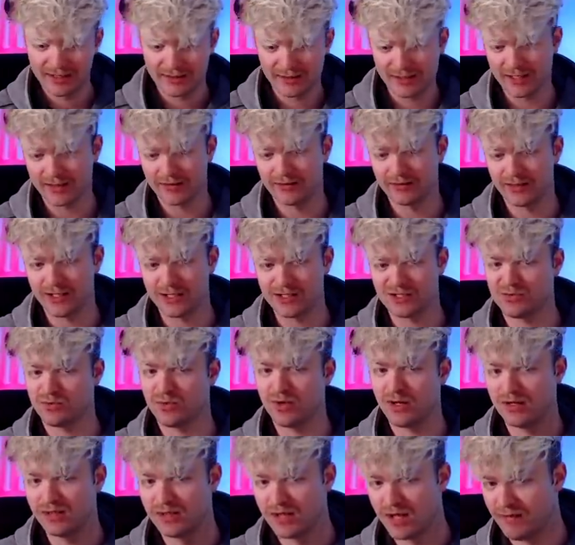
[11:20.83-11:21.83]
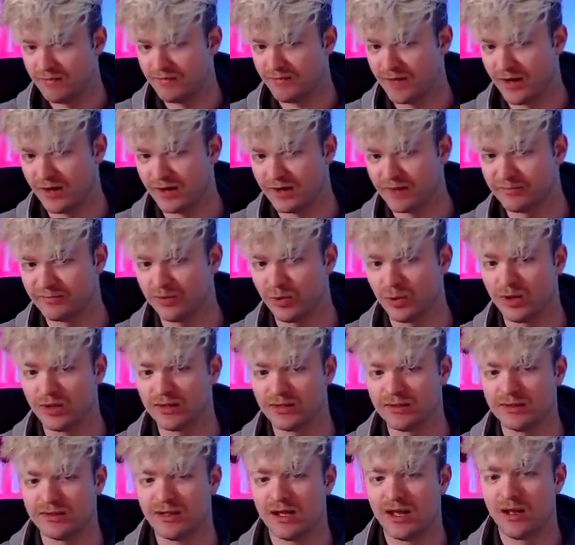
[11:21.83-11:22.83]
King on h1, very
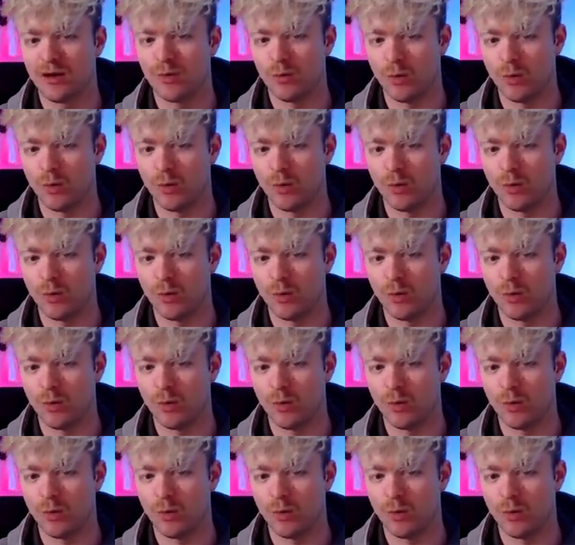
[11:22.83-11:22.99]
important.